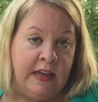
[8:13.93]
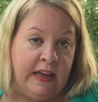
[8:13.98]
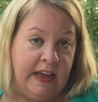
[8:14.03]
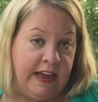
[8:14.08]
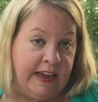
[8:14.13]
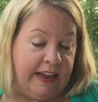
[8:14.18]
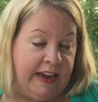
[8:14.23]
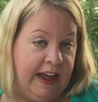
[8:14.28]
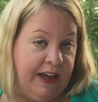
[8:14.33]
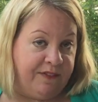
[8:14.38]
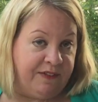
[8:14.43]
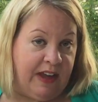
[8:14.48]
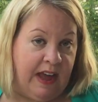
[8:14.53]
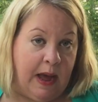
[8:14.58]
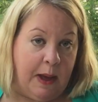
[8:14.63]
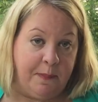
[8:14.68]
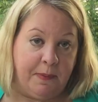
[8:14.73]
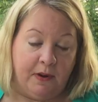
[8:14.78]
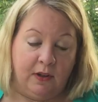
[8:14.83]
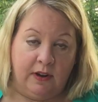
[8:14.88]
It could have
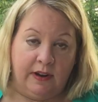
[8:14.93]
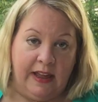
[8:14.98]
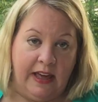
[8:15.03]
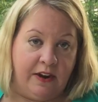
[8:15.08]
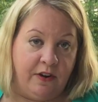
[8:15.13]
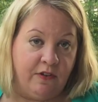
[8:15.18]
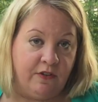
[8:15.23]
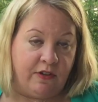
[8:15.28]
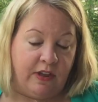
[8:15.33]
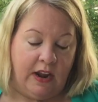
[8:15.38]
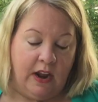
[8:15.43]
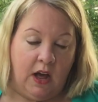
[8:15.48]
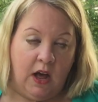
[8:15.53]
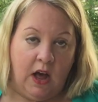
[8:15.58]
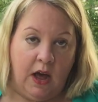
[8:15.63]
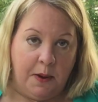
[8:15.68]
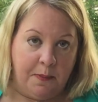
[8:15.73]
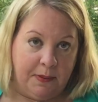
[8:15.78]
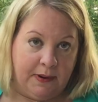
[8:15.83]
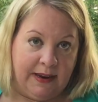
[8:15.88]
capital letters in
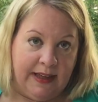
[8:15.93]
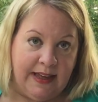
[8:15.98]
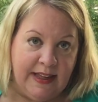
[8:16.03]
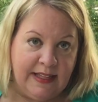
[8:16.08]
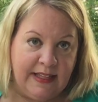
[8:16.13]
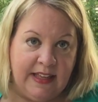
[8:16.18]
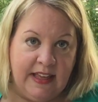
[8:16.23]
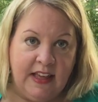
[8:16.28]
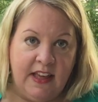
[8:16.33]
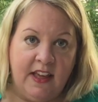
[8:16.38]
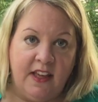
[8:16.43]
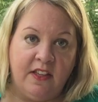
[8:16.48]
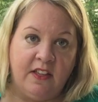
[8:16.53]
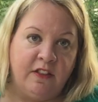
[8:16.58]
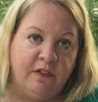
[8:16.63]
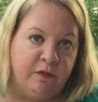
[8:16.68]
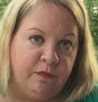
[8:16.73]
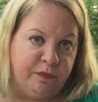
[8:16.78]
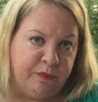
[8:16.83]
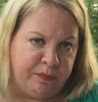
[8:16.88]
odd places,
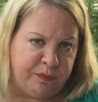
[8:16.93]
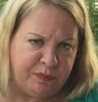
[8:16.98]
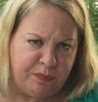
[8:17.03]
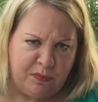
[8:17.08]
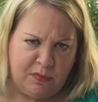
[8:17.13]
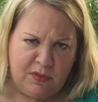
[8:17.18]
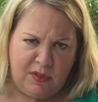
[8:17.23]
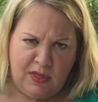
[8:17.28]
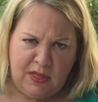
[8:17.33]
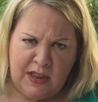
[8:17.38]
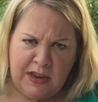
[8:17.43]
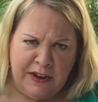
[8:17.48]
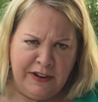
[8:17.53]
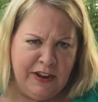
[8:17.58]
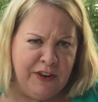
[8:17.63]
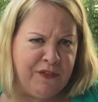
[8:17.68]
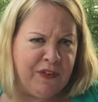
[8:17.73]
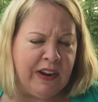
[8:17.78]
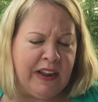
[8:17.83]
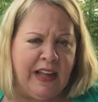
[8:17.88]

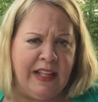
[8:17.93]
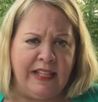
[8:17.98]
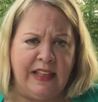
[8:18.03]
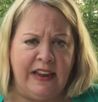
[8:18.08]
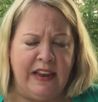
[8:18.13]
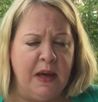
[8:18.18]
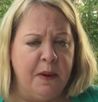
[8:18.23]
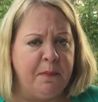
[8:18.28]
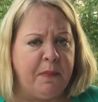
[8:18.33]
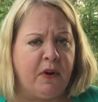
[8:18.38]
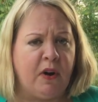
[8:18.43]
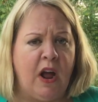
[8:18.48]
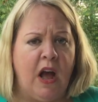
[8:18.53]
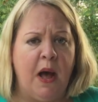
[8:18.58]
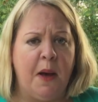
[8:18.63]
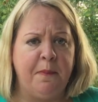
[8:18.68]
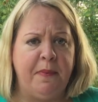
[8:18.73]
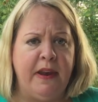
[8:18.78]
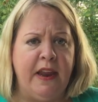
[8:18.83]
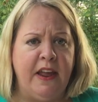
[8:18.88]
different kinds of number
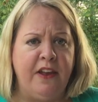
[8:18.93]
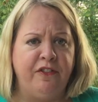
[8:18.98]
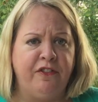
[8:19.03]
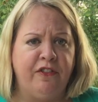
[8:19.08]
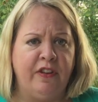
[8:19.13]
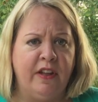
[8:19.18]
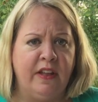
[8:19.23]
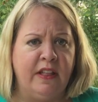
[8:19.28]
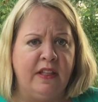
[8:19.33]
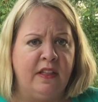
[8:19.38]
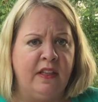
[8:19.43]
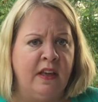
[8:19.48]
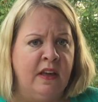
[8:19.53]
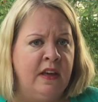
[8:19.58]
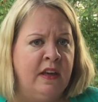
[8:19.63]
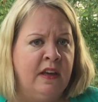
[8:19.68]
combinations.